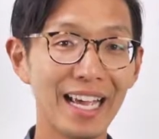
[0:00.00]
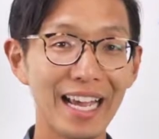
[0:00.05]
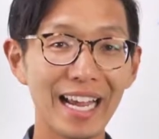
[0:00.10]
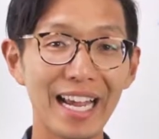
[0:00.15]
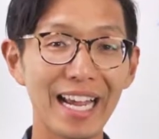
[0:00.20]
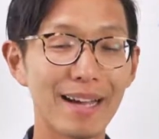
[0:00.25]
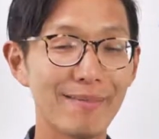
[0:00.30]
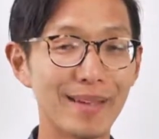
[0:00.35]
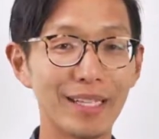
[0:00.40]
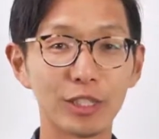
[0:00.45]

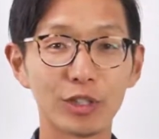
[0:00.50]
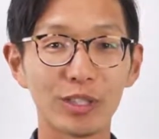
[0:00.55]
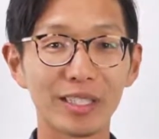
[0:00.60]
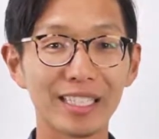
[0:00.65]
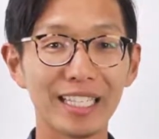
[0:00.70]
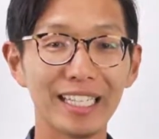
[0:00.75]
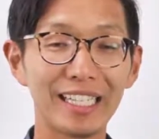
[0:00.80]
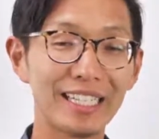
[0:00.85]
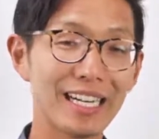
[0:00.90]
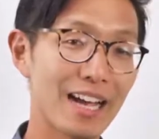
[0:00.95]
hey, I'm
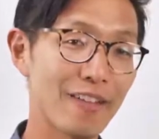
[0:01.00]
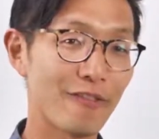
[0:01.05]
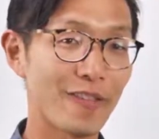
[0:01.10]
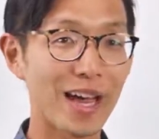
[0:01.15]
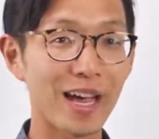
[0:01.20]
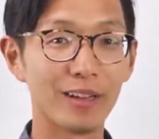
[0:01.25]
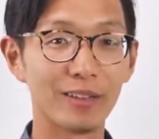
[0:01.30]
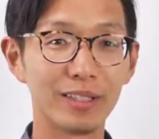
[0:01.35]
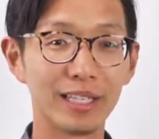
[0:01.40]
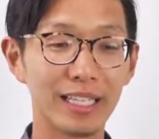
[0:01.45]
interested and I
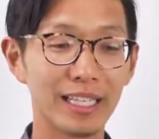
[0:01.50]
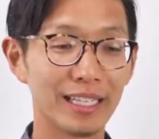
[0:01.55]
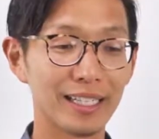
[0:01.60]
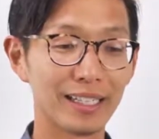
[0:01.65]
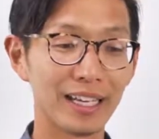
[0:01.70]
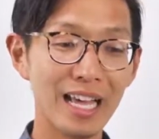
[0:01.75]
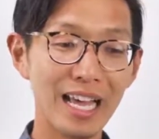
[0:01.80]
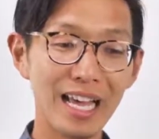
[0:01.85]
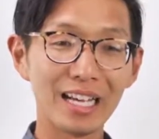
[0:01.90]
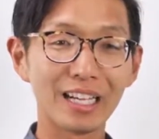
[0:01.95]
found the